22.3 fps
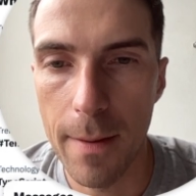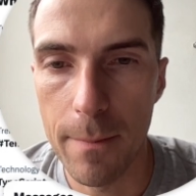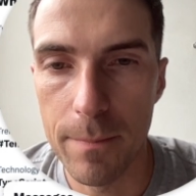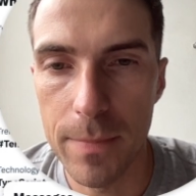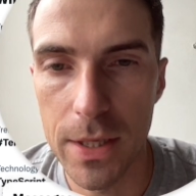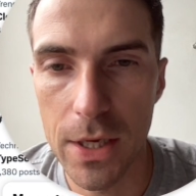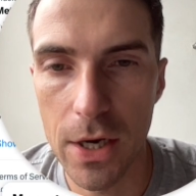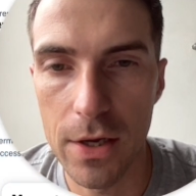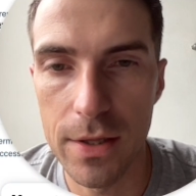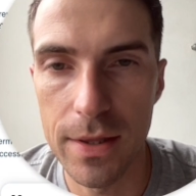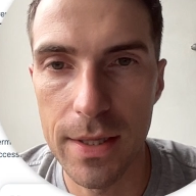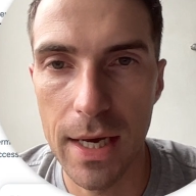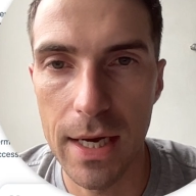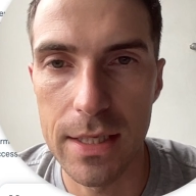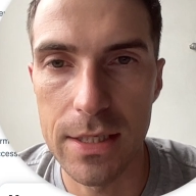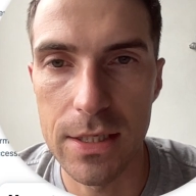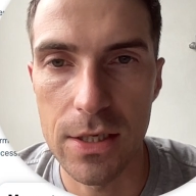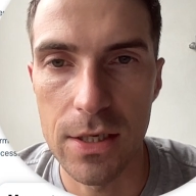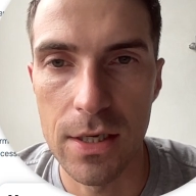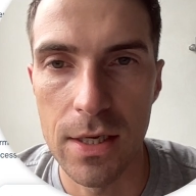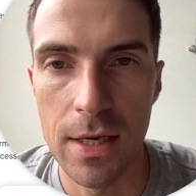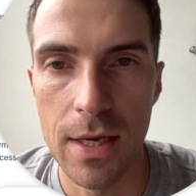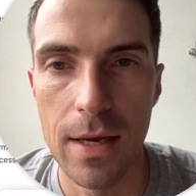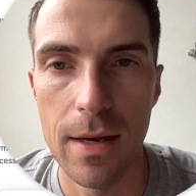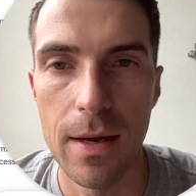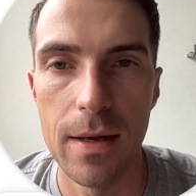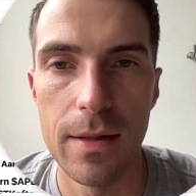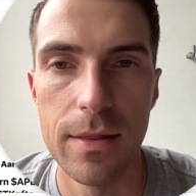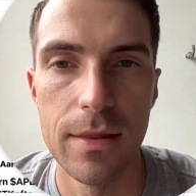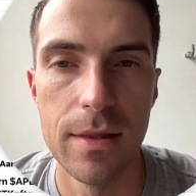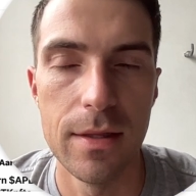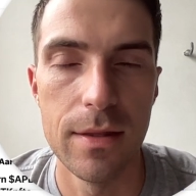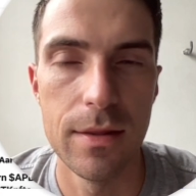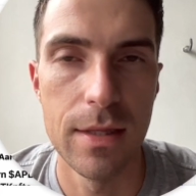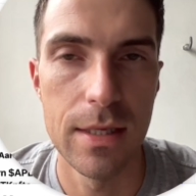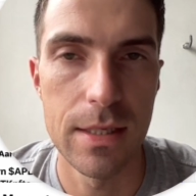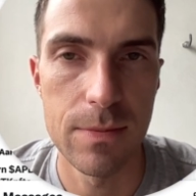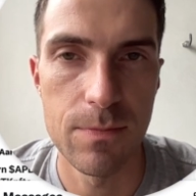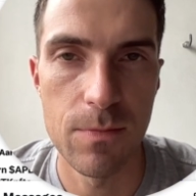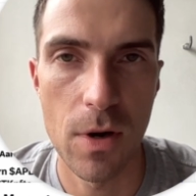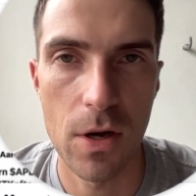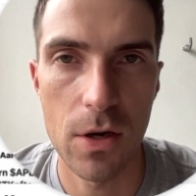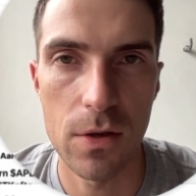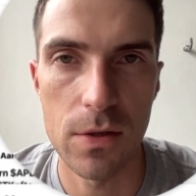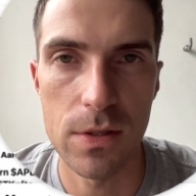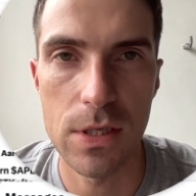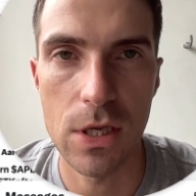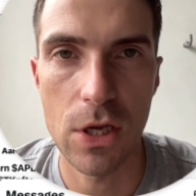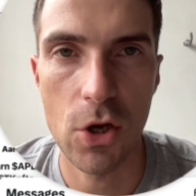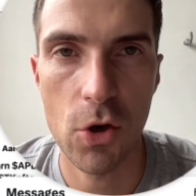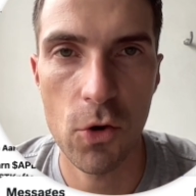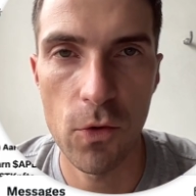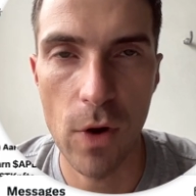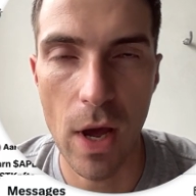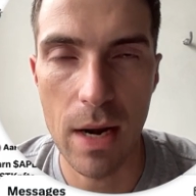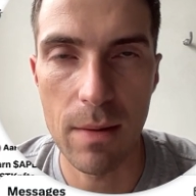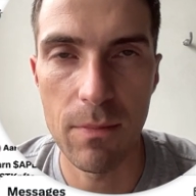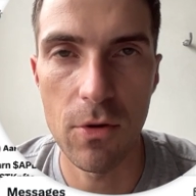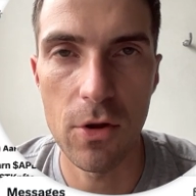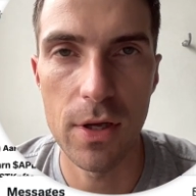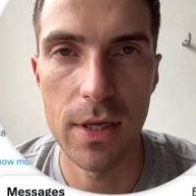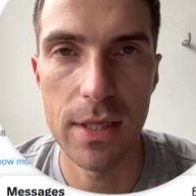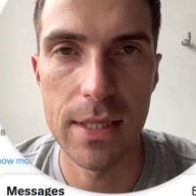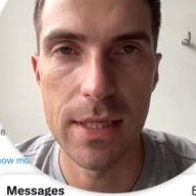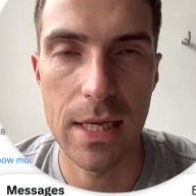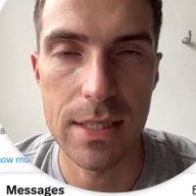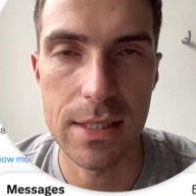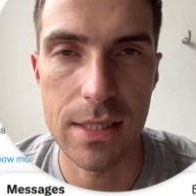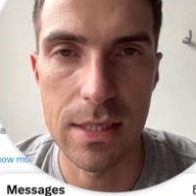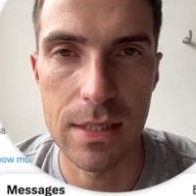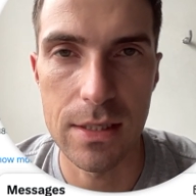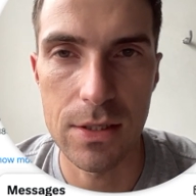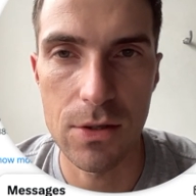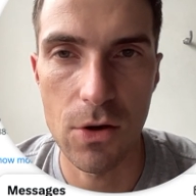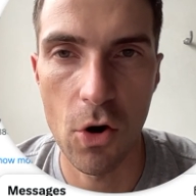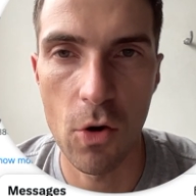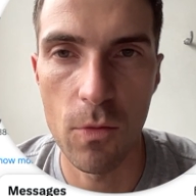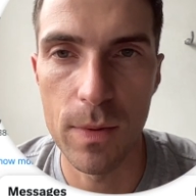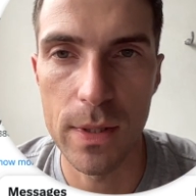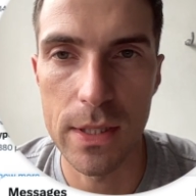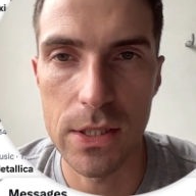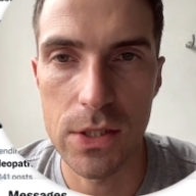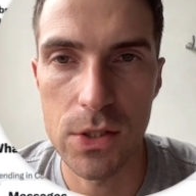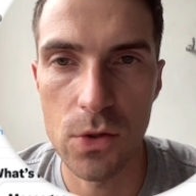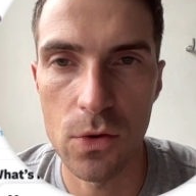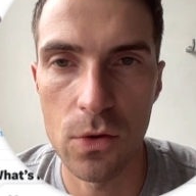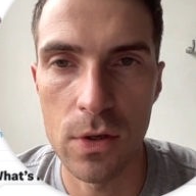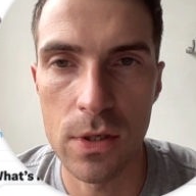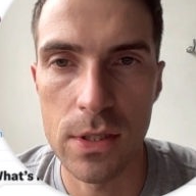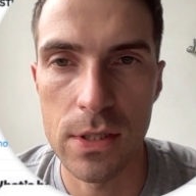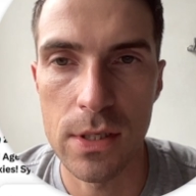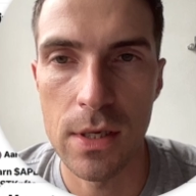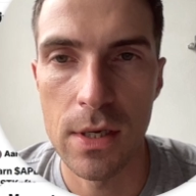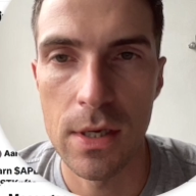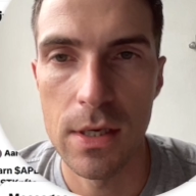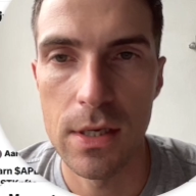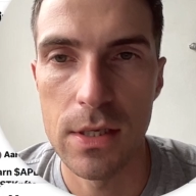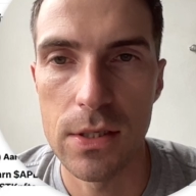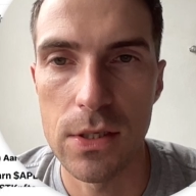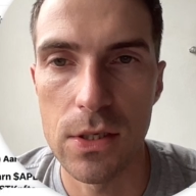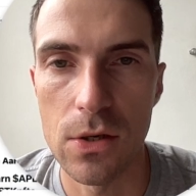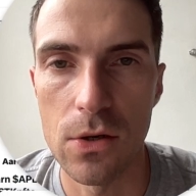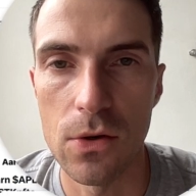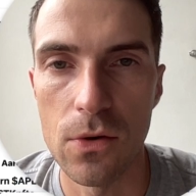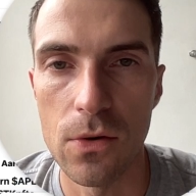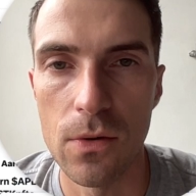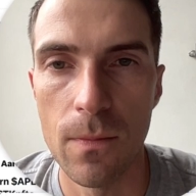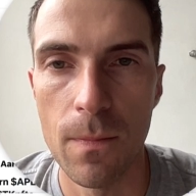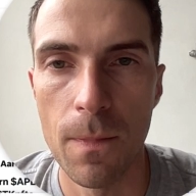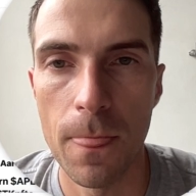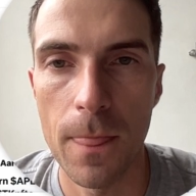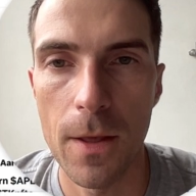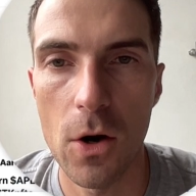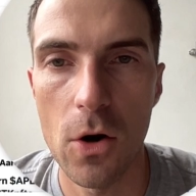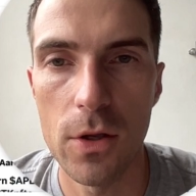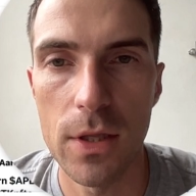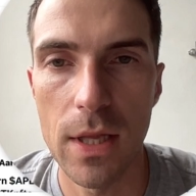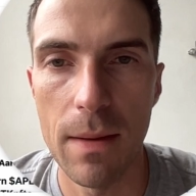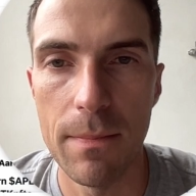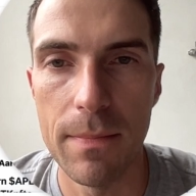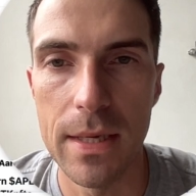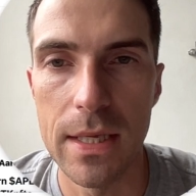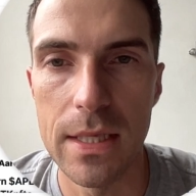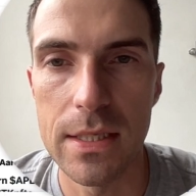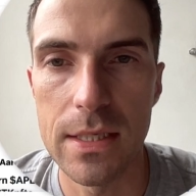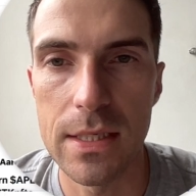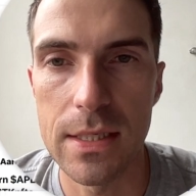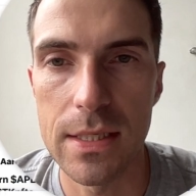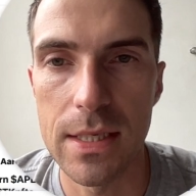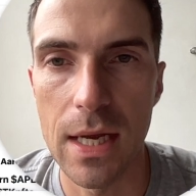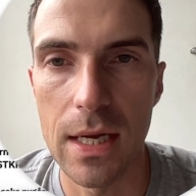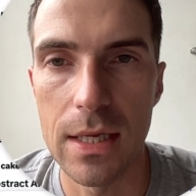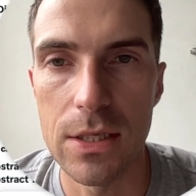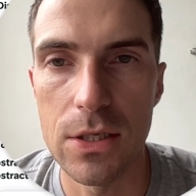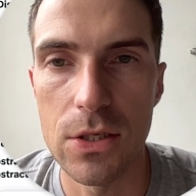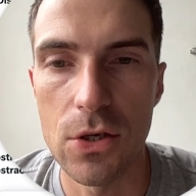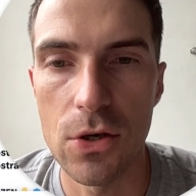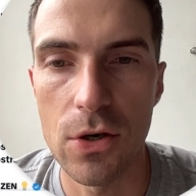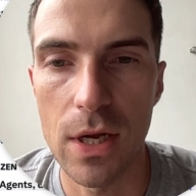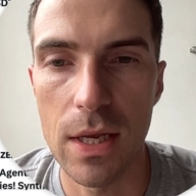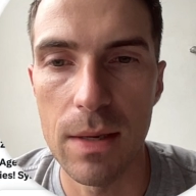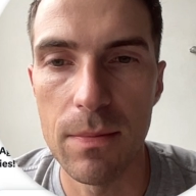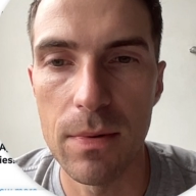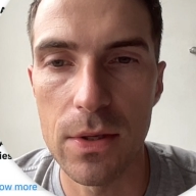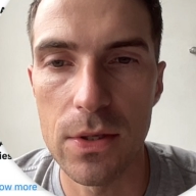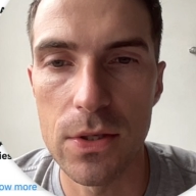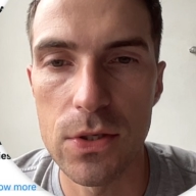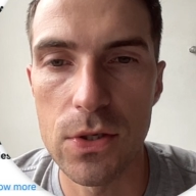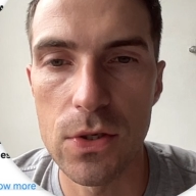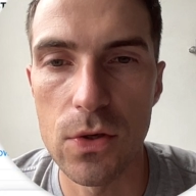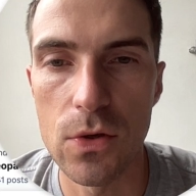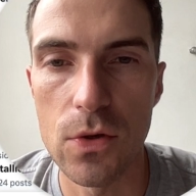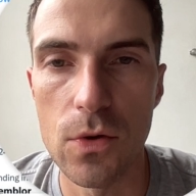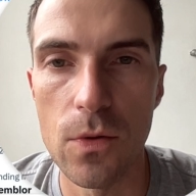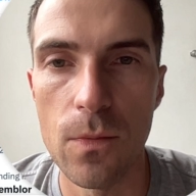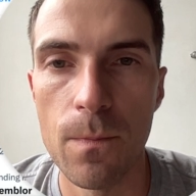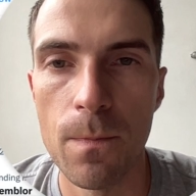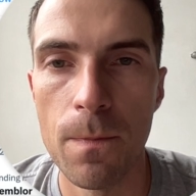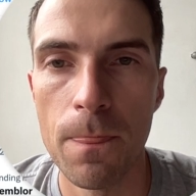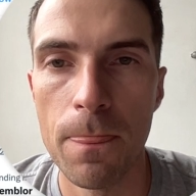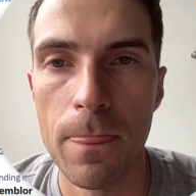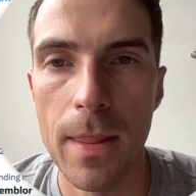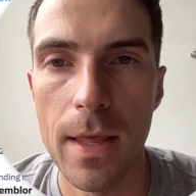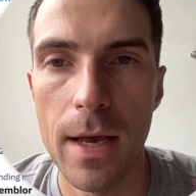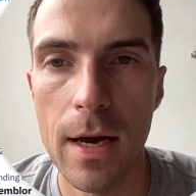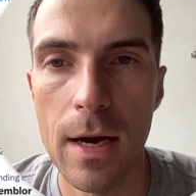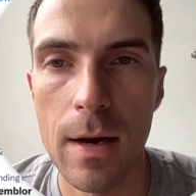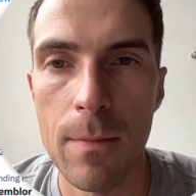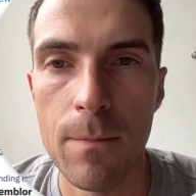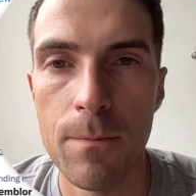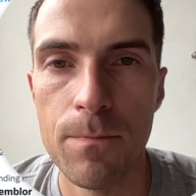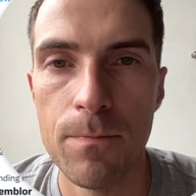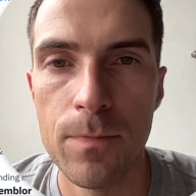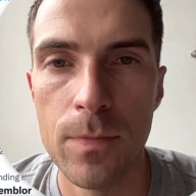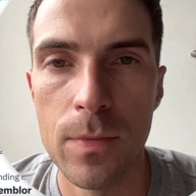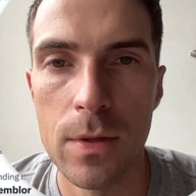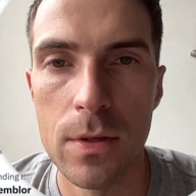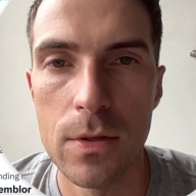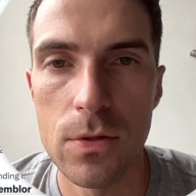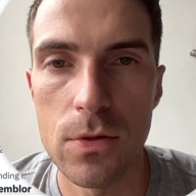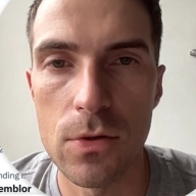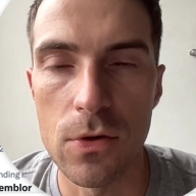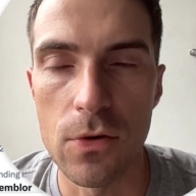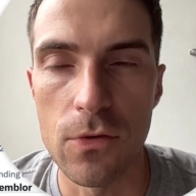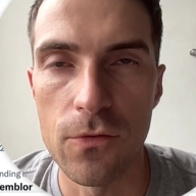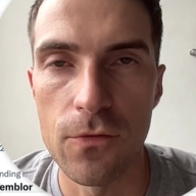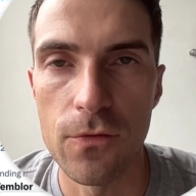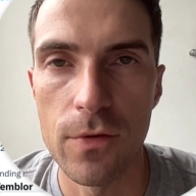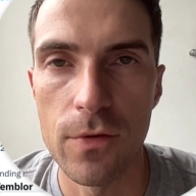Beyond that, this model is incredible. It's open source, so all that means is that you're able to sort of